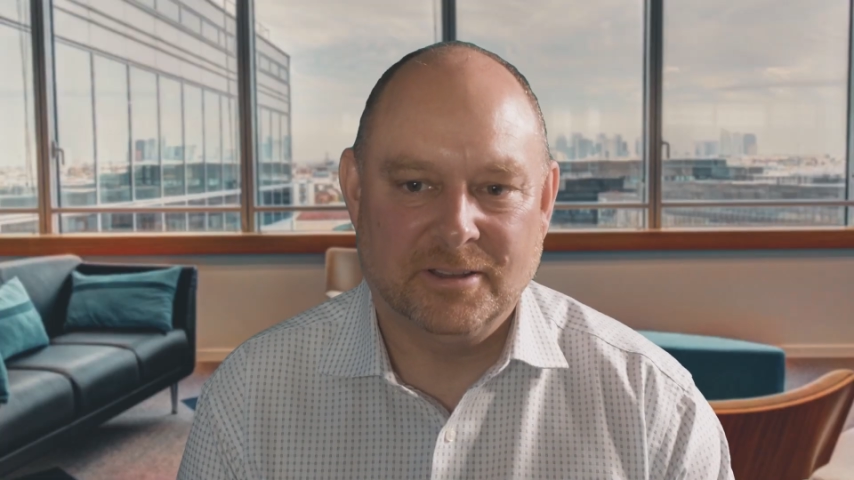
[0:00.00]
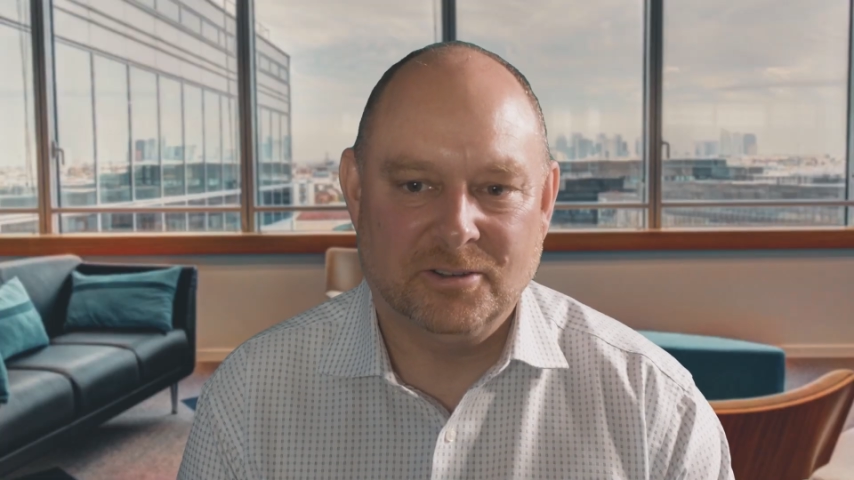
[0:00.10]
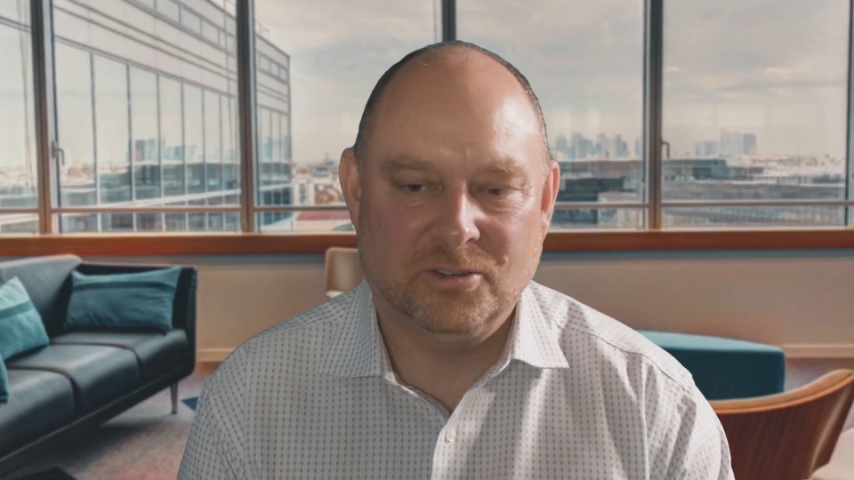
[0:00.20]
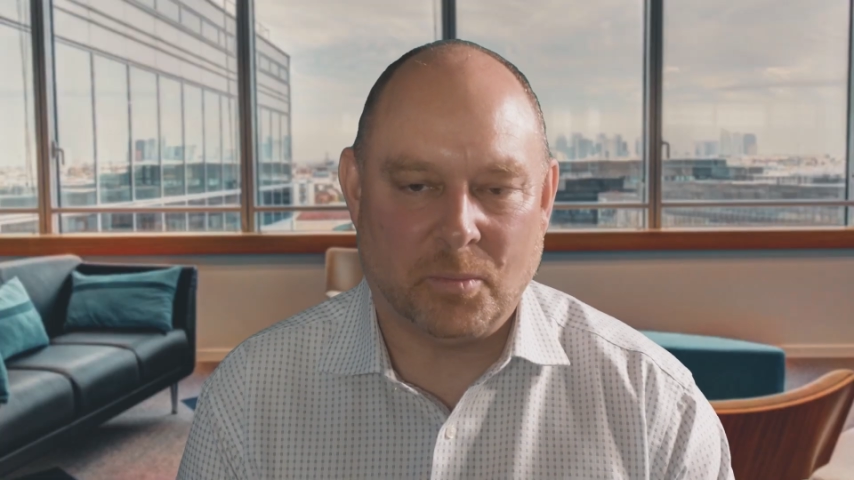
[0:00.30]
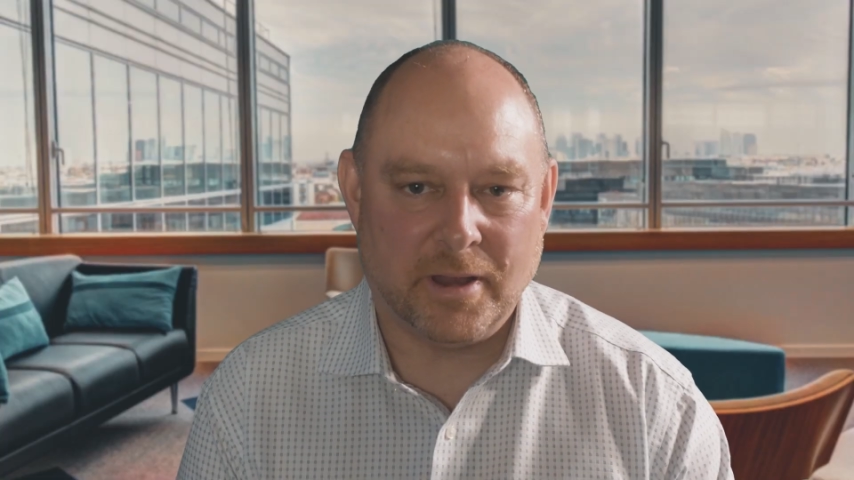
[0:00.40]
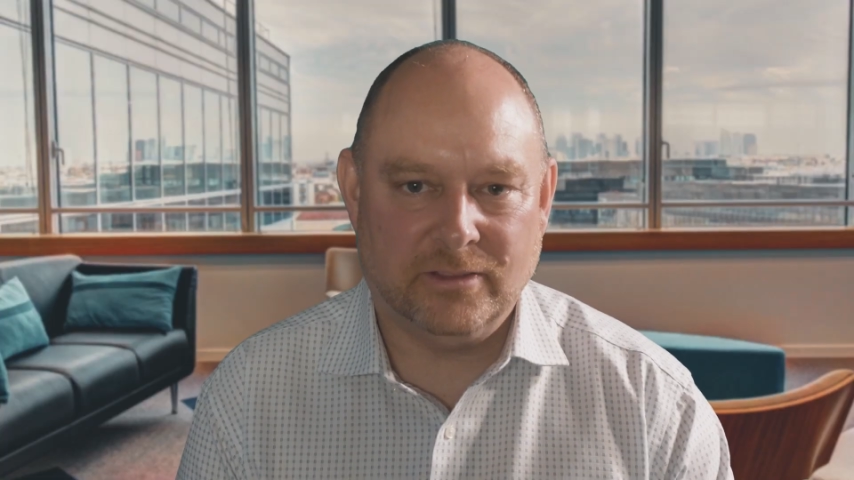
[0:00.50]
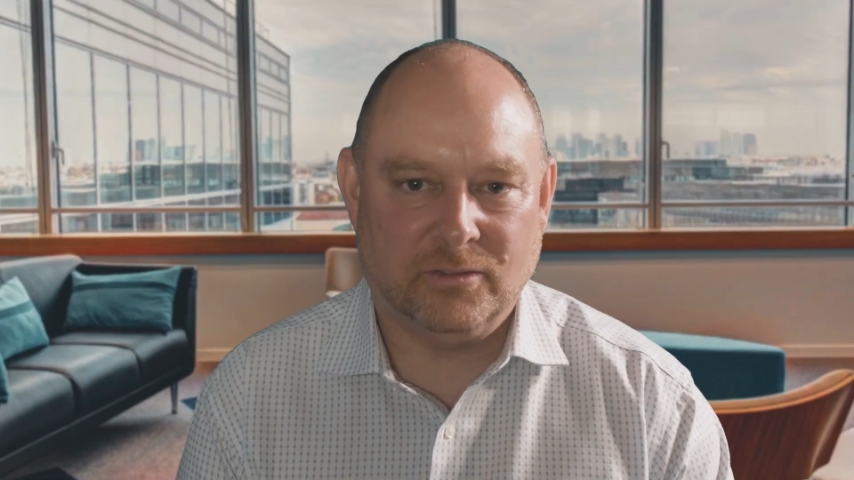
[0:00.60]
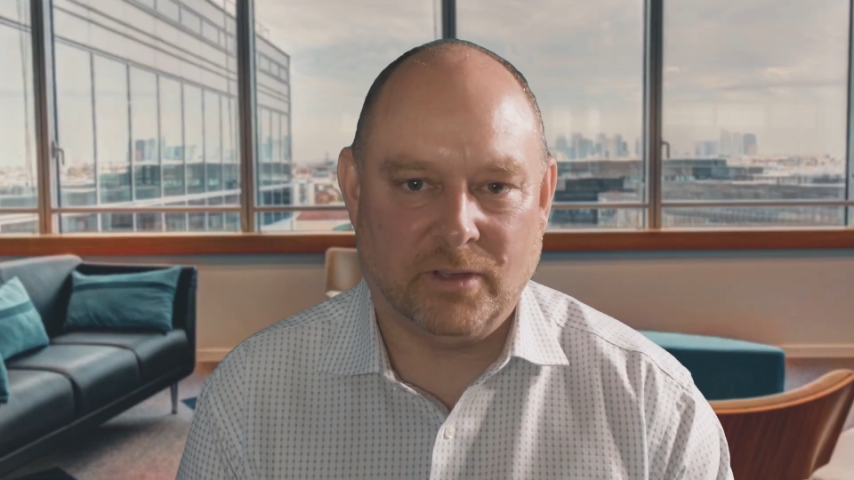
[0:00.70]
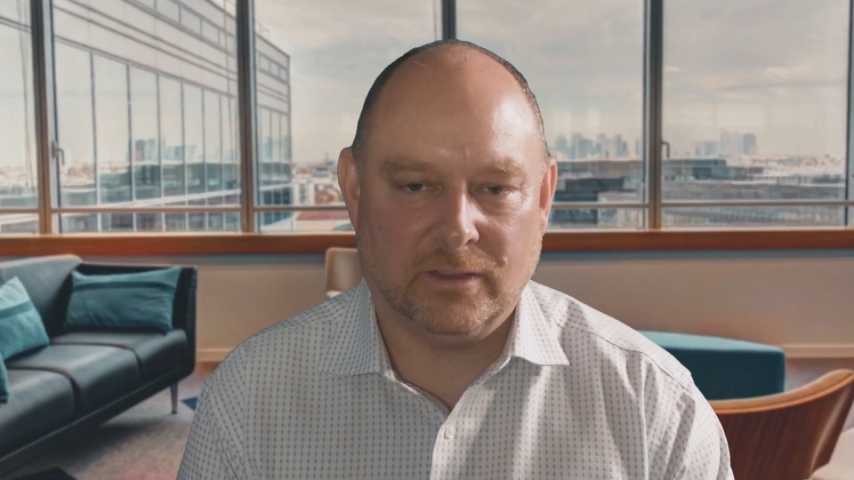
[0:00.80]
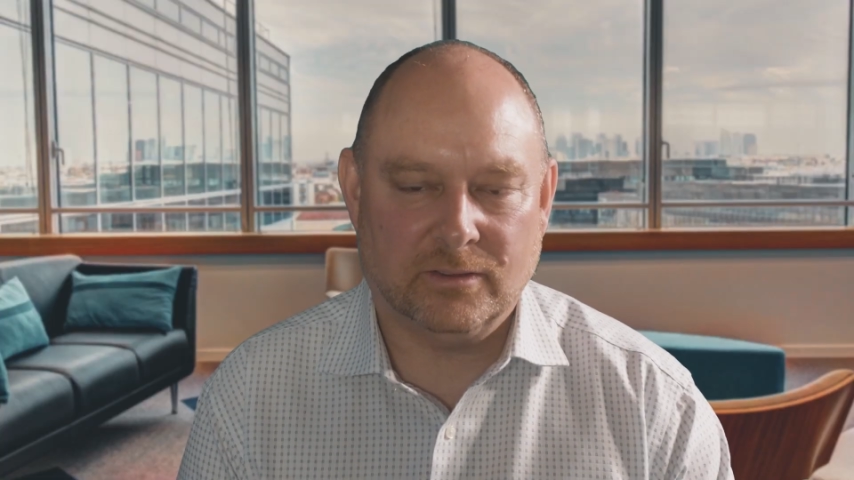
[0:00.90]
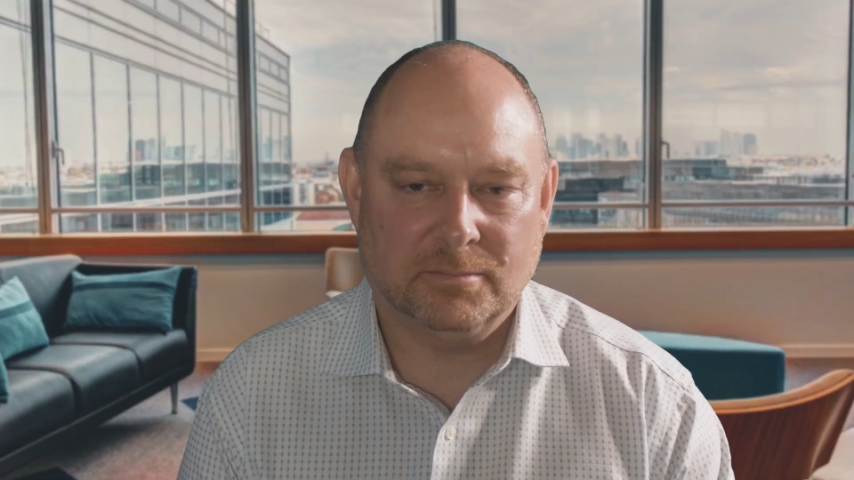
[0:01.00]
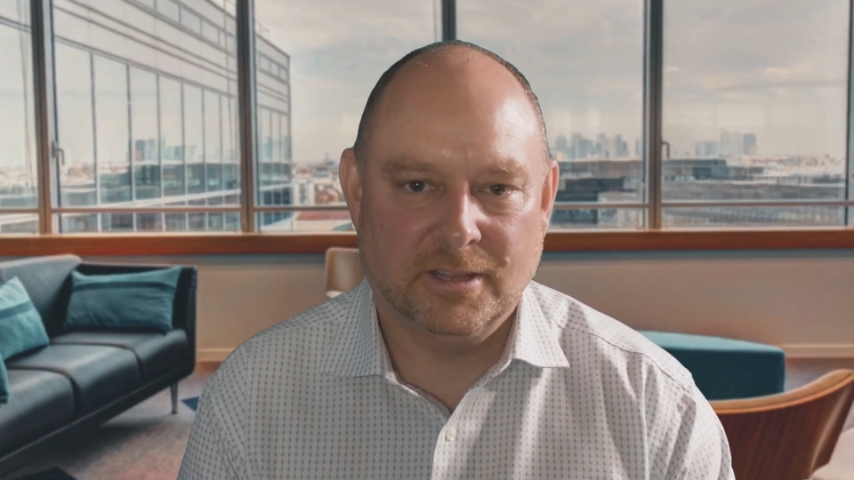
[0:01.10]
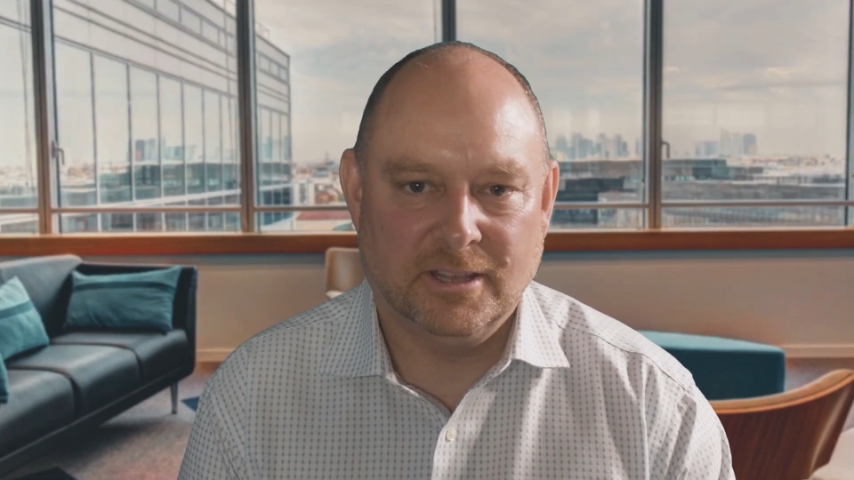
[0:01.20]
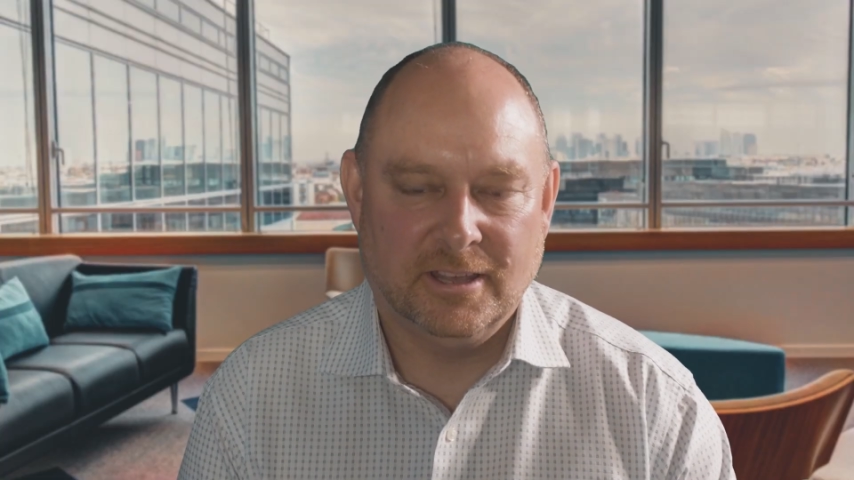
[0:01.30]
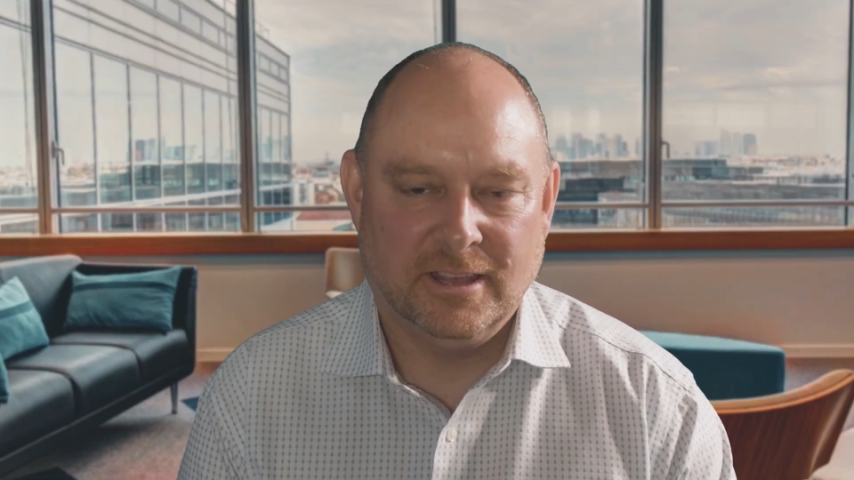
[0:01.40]
Tremendous advice.
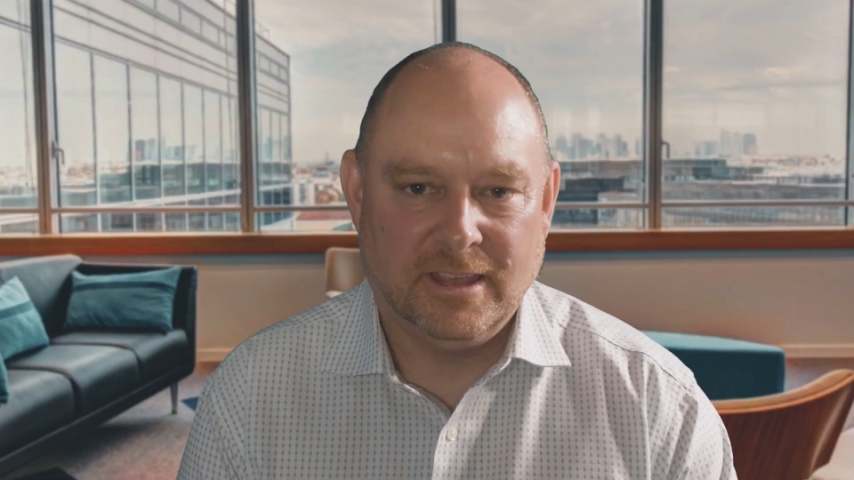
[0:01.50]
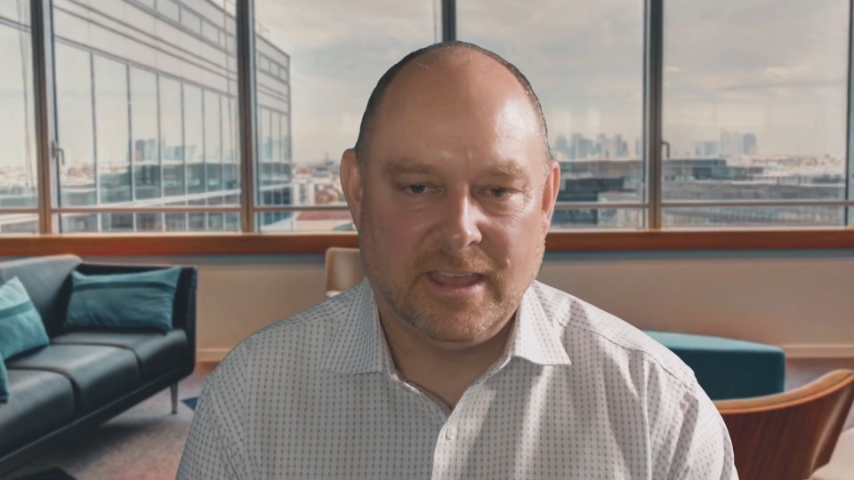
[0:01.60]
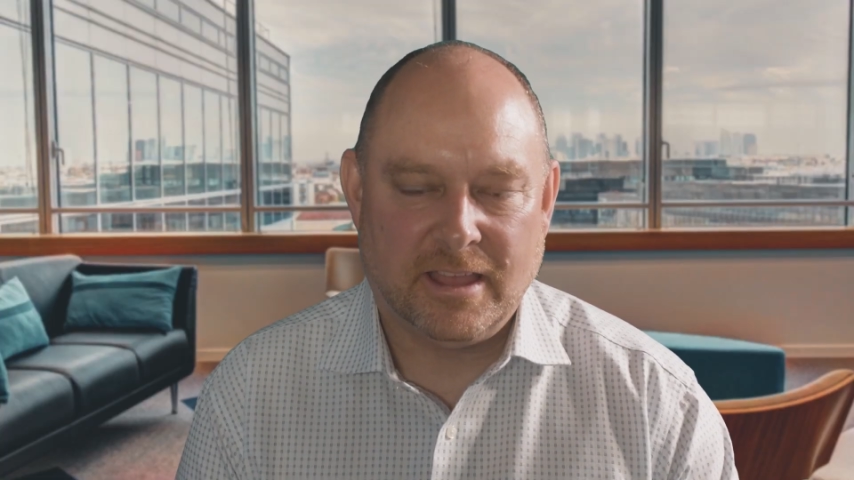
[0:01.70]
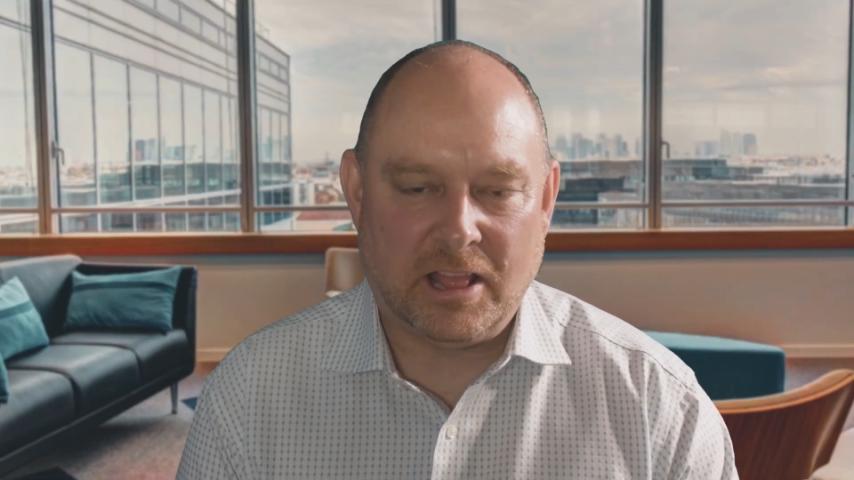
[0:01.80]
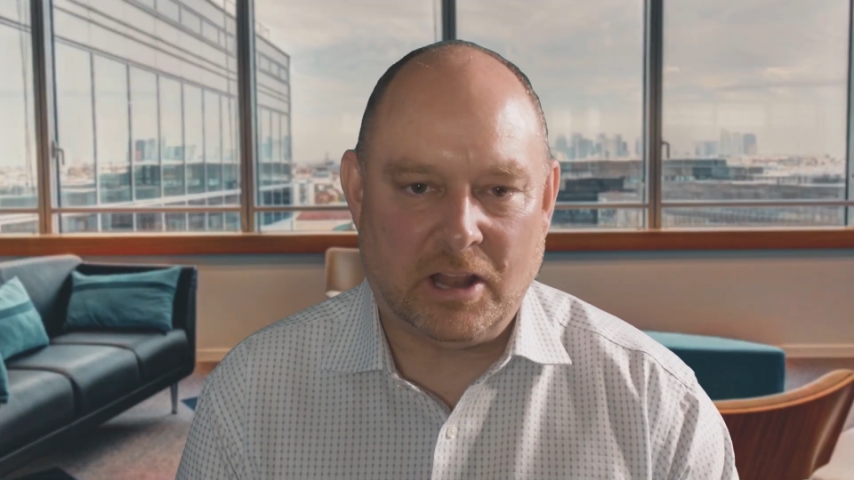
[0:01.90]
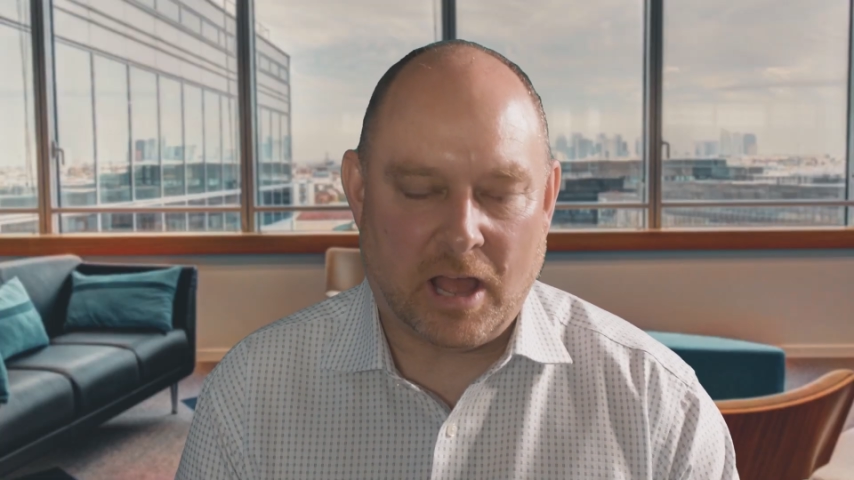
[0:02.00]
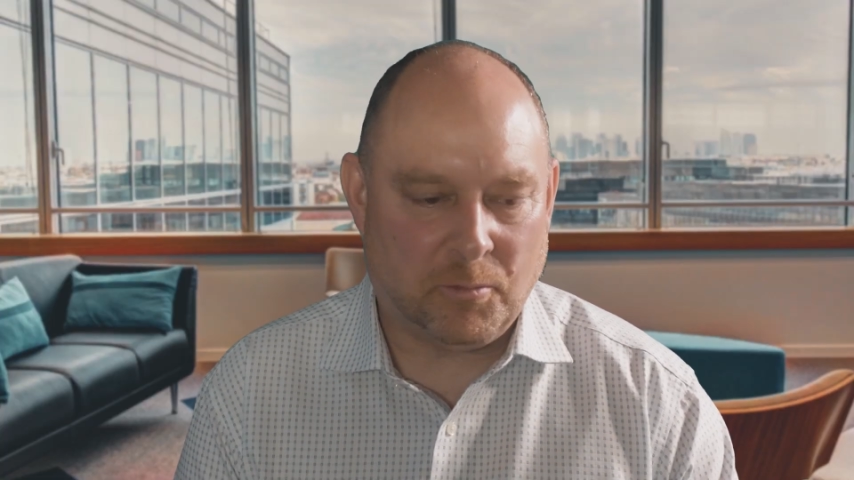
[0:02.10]
Yeah.